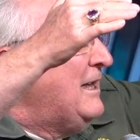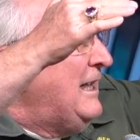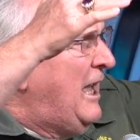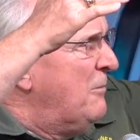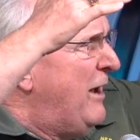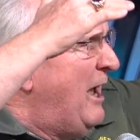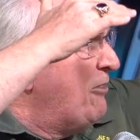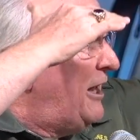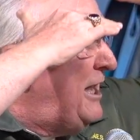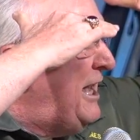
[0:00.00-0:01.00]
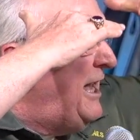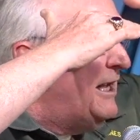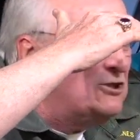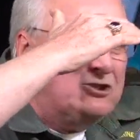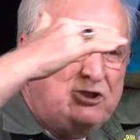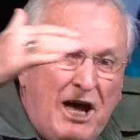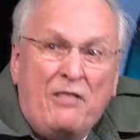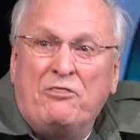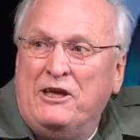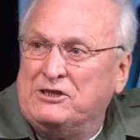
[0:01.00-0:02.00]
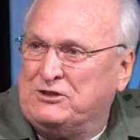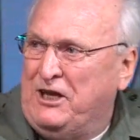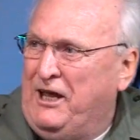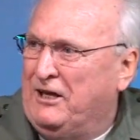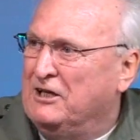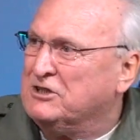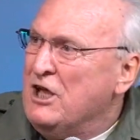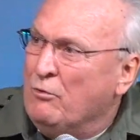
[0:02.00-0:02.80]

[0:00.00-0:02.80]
Amen. That He has done this in us.